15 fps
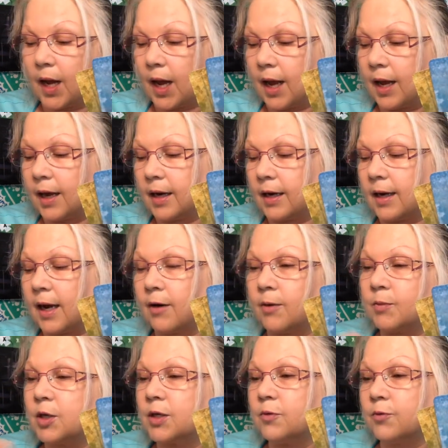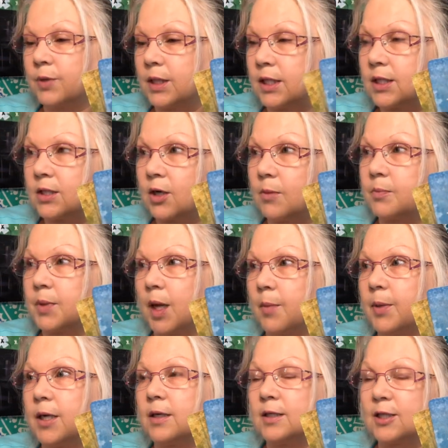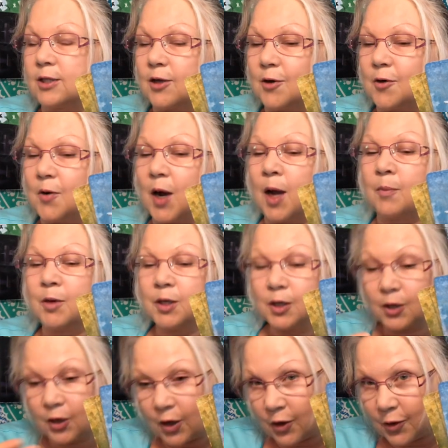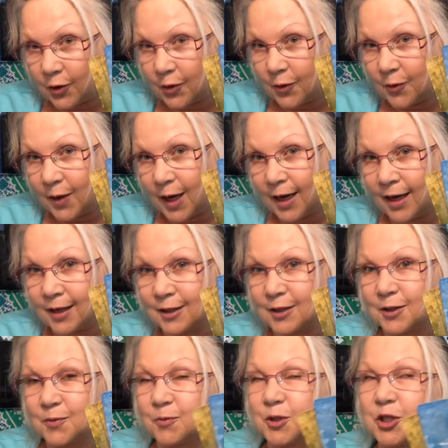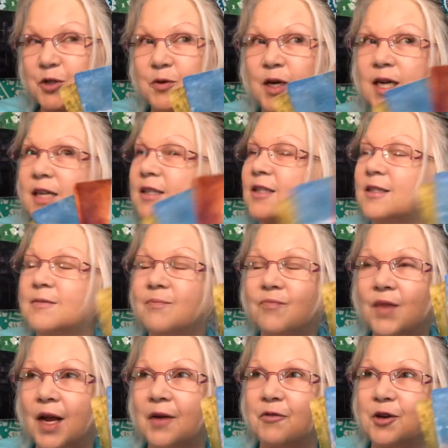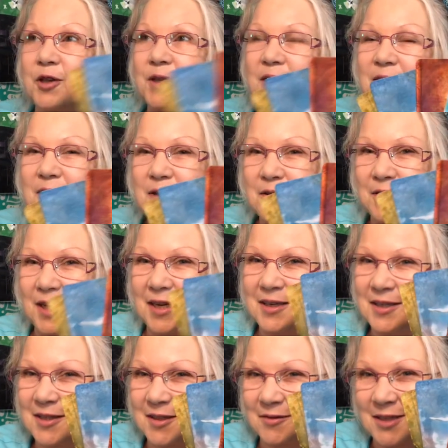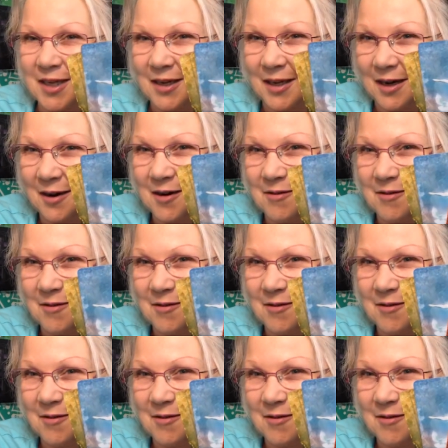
And now I'm going to really stop blubbing. So I'm going to go and just wish you guys everything. Okay, so take care.